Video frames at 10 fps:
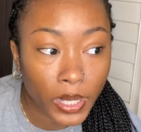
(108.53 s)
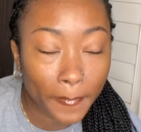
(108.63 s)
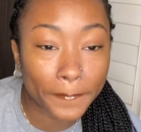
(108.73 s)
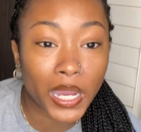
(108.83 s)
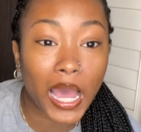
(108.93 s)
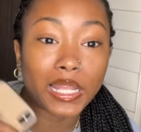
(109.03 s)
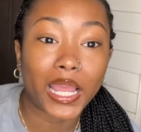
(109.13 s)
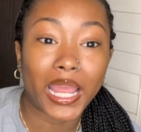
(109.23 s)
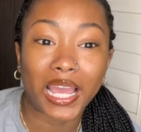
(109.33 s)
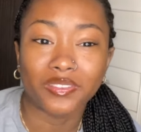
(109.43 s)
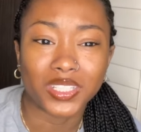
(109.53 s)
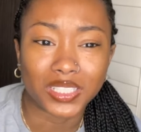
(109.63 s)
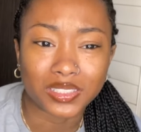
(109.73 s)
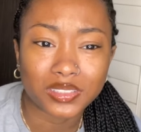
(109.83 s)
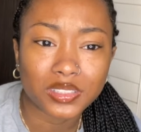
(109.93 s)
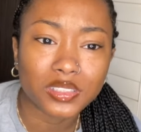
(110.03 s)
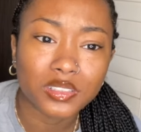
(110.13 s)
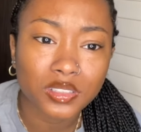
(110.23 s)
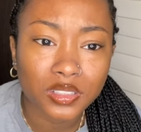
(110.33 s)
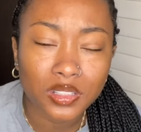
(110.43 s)
But I like athletes.
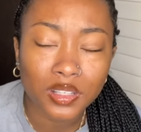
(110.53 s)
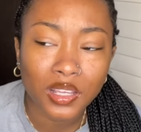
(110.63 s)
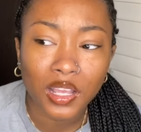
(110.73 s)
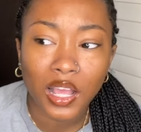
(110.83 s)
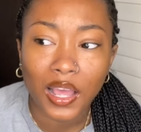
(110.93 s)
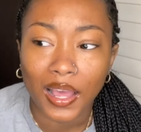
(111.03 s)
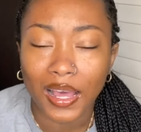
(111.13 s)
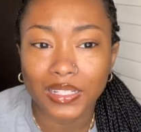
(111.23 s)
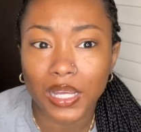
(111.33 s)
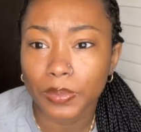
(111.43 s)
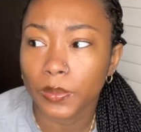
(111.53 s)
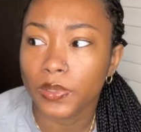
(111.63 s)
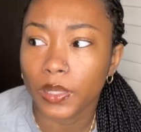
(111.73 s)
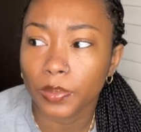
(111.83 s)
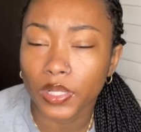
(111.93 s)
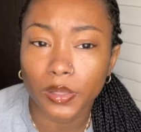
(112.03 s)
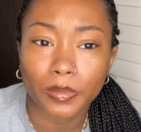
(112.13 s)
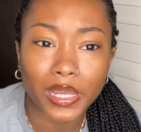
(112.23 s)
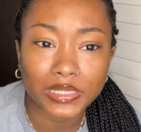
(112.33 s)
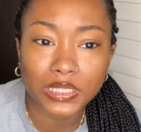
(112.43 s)
I like people that play
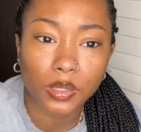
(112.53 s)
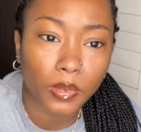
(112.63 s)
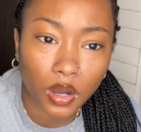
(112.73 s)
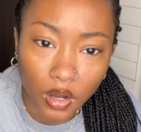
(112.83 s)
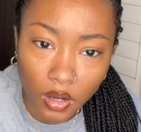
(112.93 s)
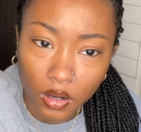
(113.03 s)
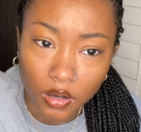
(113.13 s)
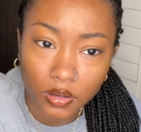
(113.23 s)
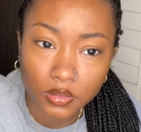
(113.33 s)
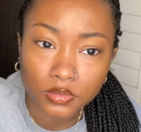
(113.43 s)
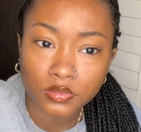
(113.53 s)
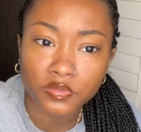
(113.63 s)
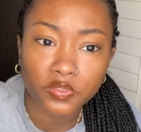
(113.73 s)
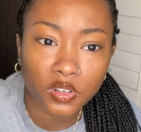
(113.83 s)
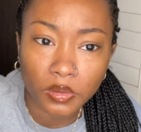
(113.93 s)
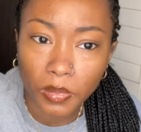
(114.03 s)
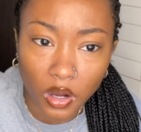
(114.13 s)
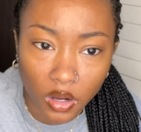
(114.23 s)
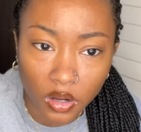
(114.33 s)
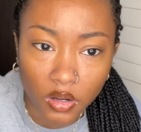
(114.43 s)
basketball,
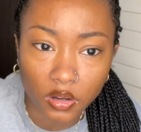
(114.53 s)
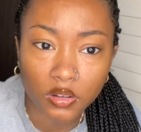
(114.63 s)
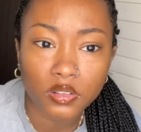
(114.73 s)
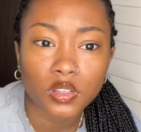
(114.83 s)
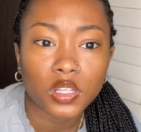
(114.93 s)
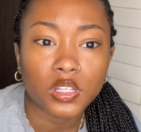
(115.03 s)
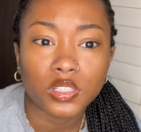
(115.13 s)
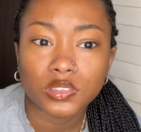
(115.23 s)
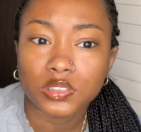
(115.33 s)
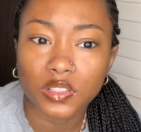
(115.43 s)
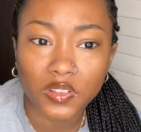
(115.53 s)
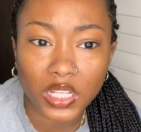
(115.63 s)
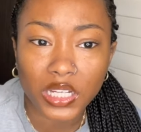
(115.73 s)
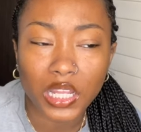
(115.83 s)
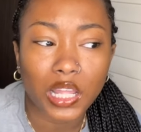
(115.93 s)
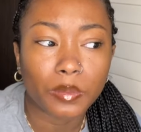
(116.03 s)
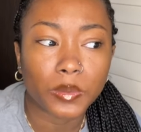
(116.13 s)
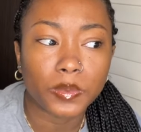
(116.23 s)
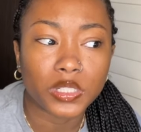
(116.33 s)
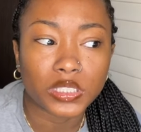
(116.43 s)
football, stuff like that. I like
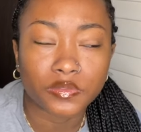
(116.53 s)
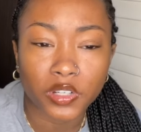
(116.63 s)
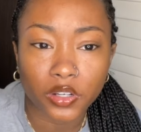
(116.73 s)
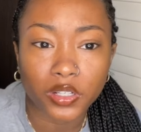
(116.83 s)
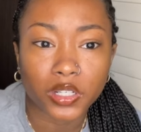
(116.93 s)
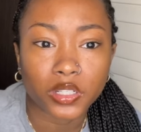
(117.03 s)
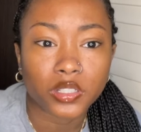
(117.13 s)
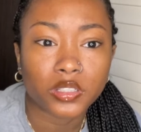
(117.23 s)
people that's very